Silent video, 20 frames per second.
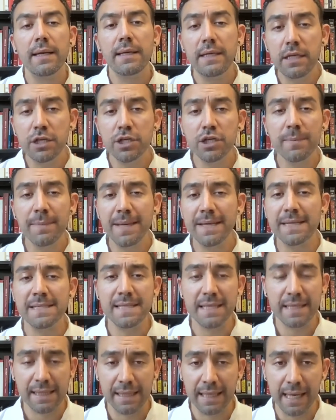Nietzsche
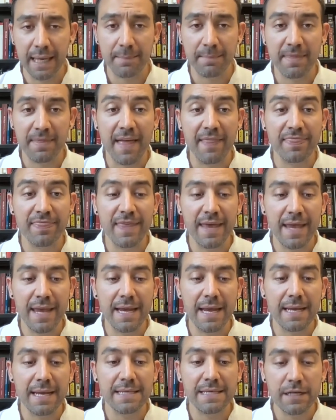makes the claim that
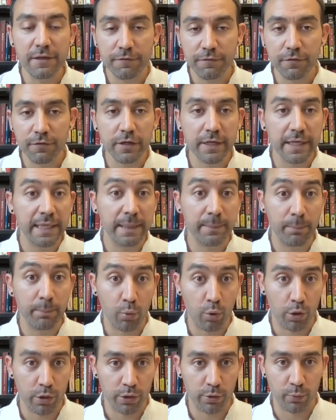they differ in
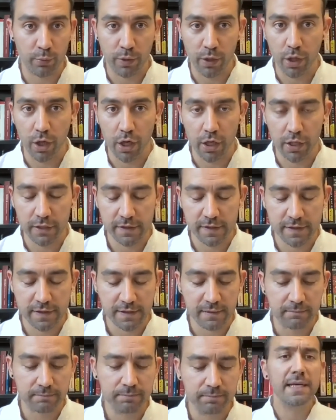important
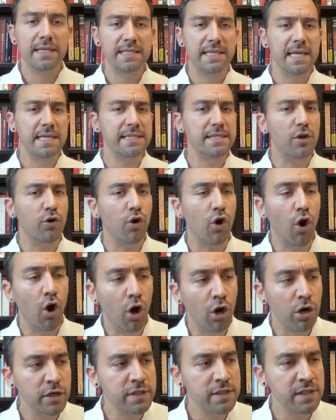regards. He says there
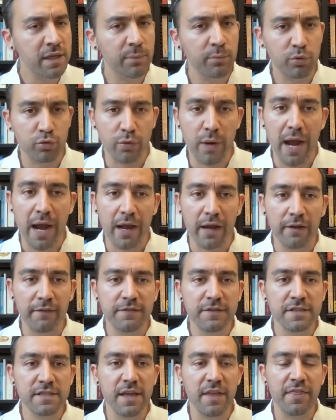are some
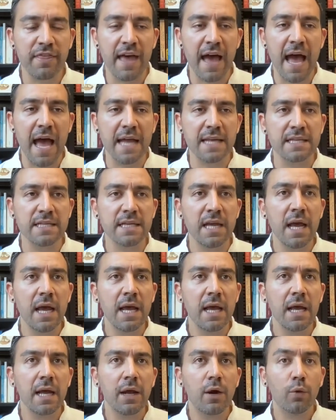drives that
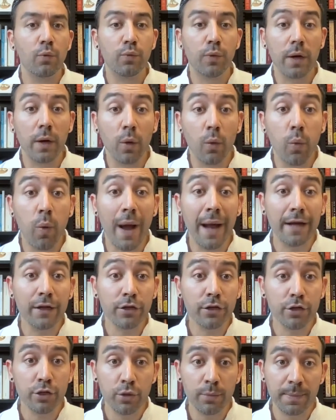
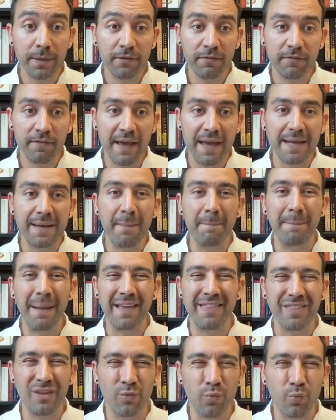require to be fed
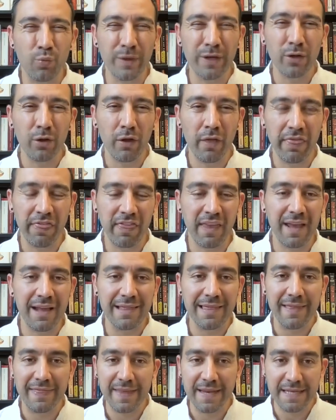by the real
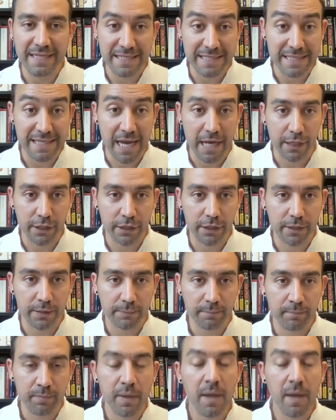thing that they desire.